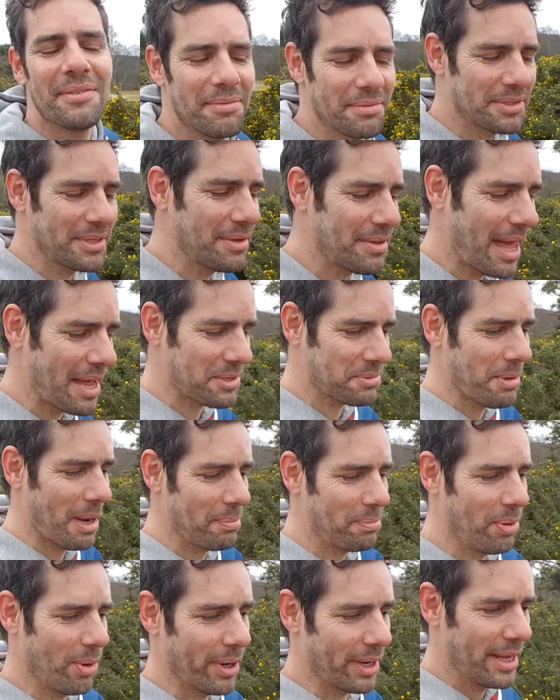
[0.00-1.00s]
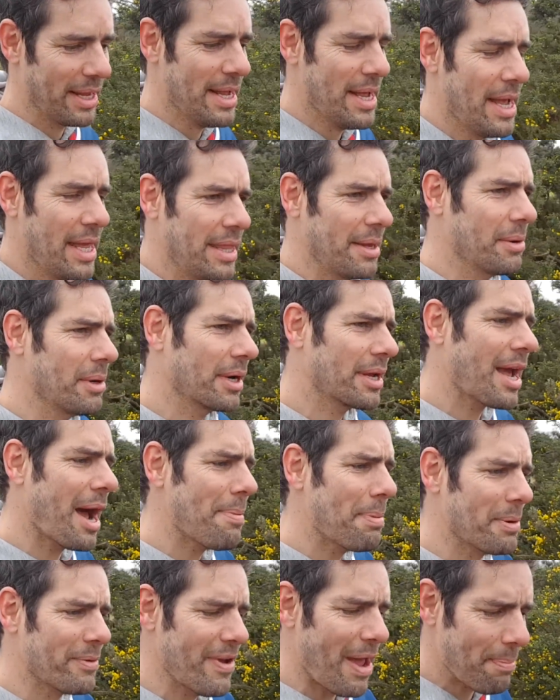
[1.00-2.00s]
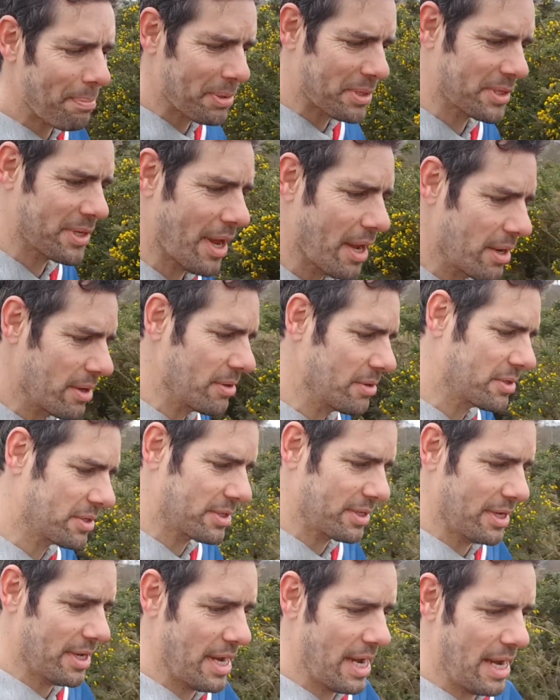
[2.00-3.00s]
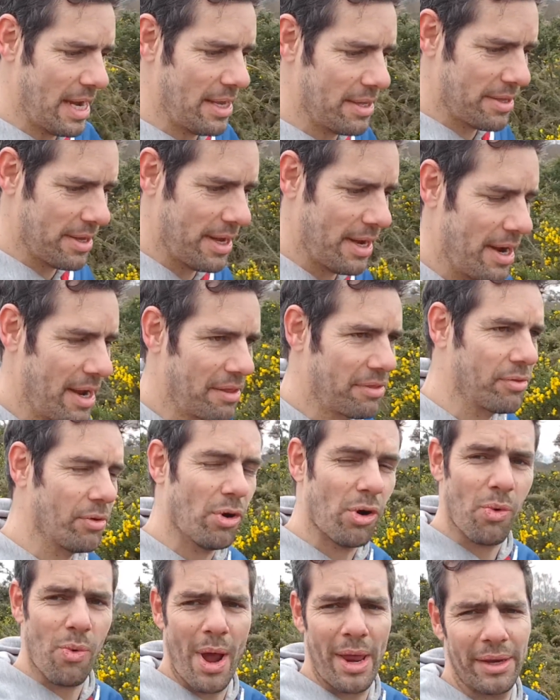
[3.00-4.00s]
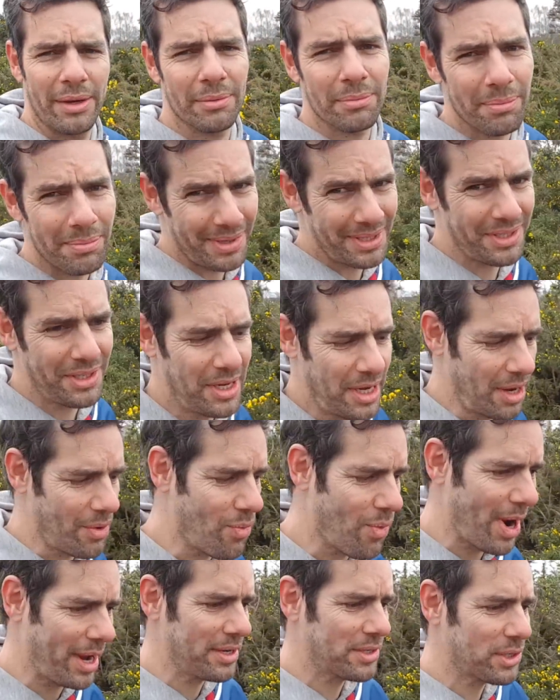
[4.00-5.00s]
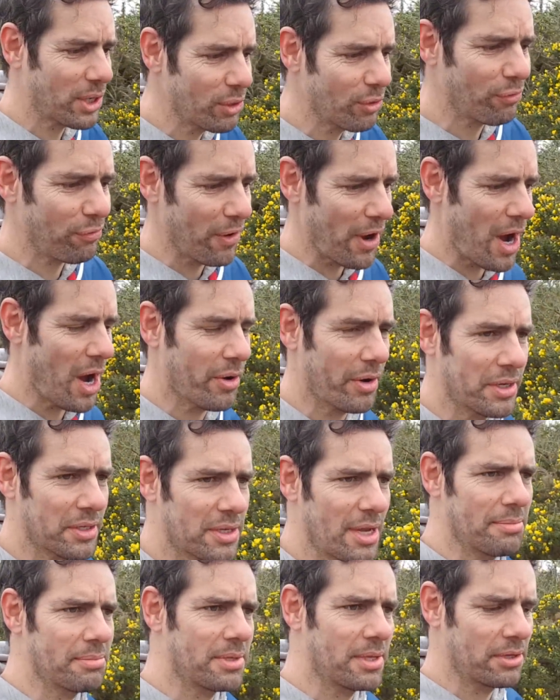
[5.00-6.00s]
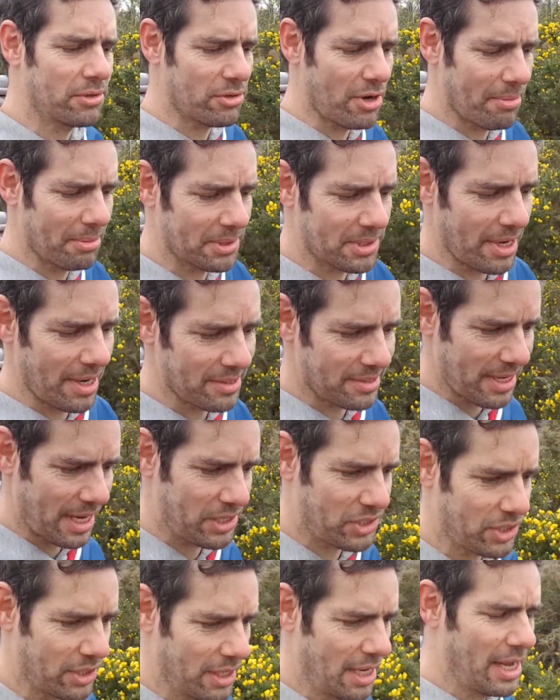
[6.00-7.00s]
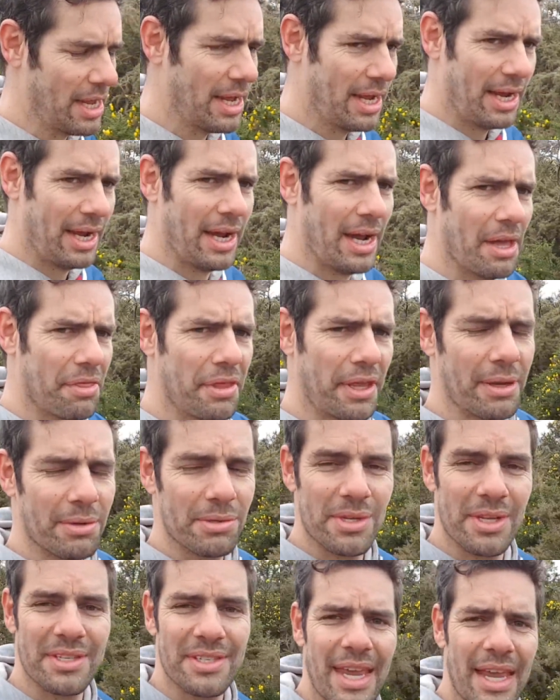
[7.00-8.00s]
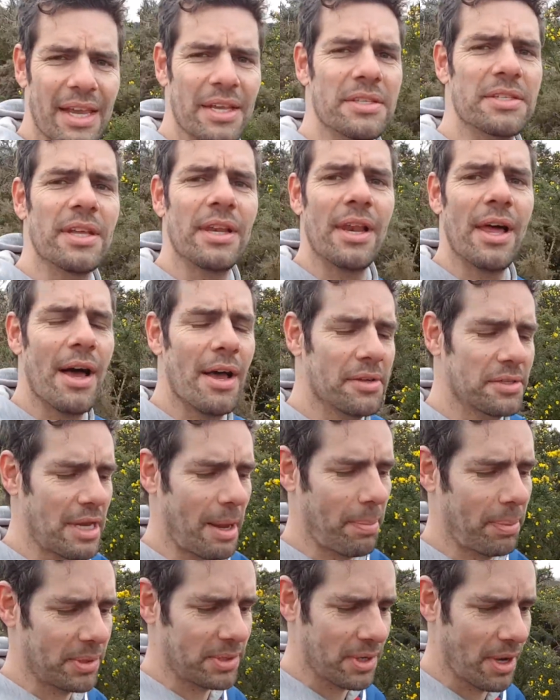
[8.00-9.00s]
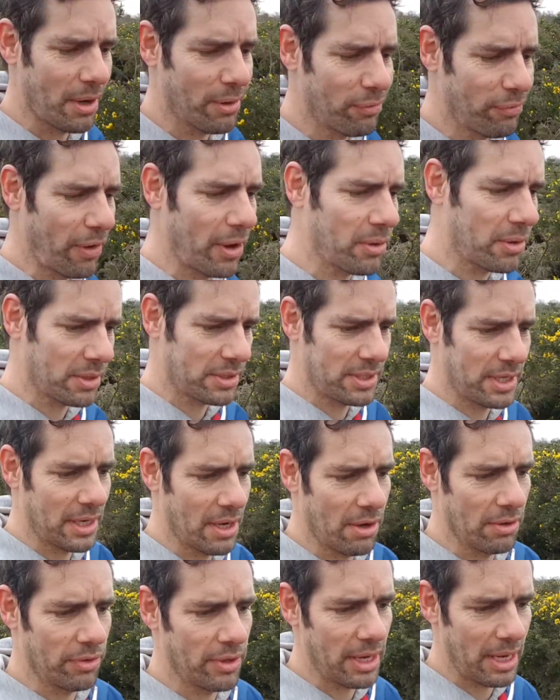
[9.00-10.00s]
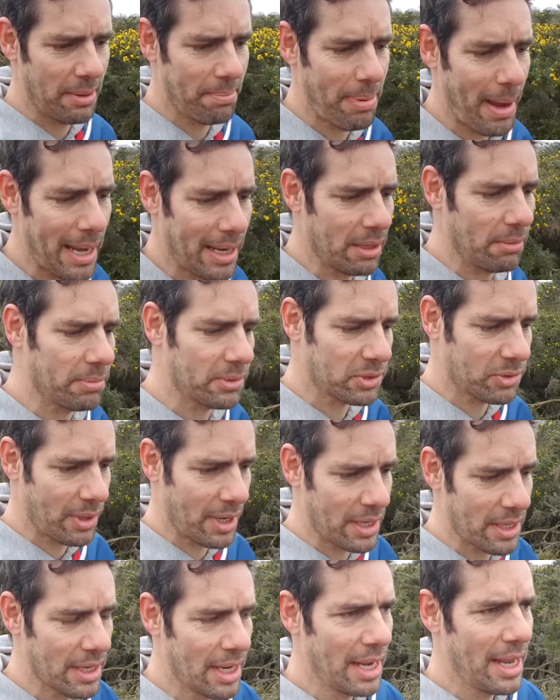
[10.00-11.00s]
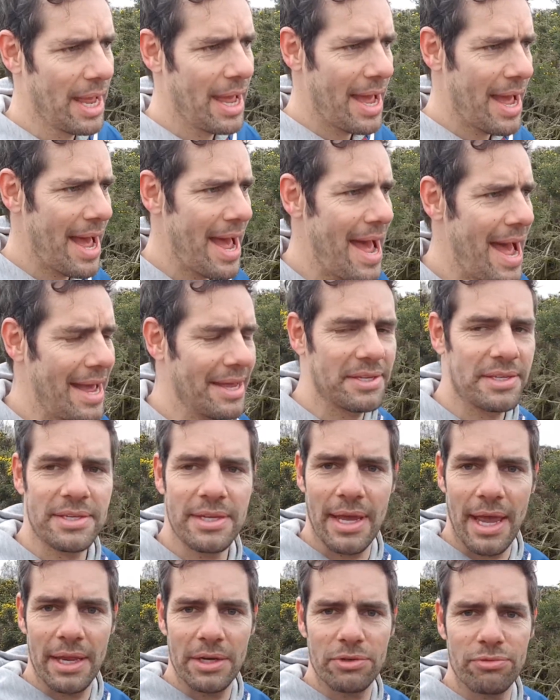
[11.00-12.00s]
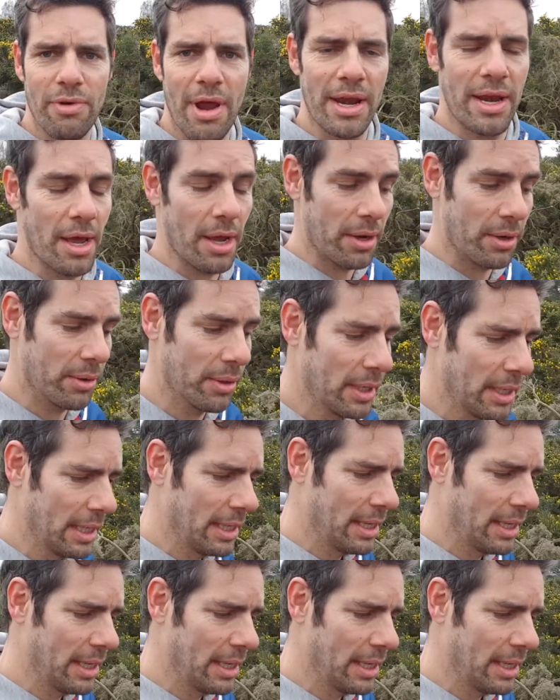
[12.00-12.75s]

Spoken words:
So that's my point. There were a couple of episodes that I thought went, way too far in terms of the dramatisation. I think it was the second to last episode, focusing on the battle between Haas and Renault.